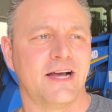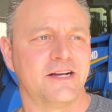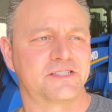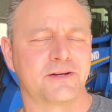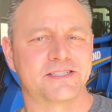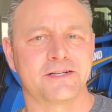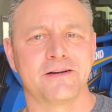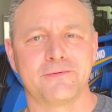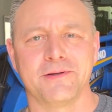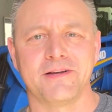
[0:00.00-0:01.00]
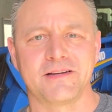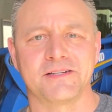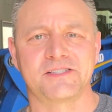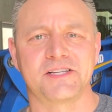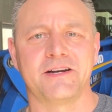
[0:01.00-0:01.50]
So I started really
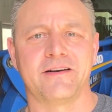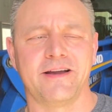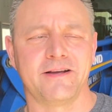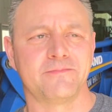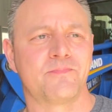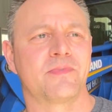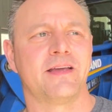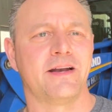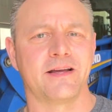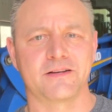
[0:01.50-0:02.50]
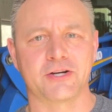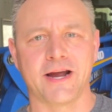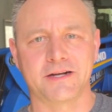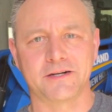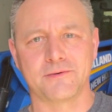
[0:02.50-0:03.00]
considering getting a
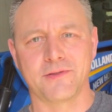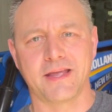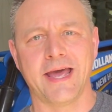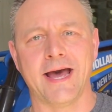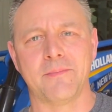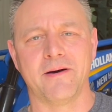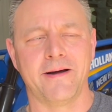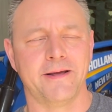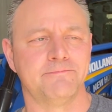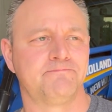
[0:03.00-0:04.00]
tractor with a cab on it.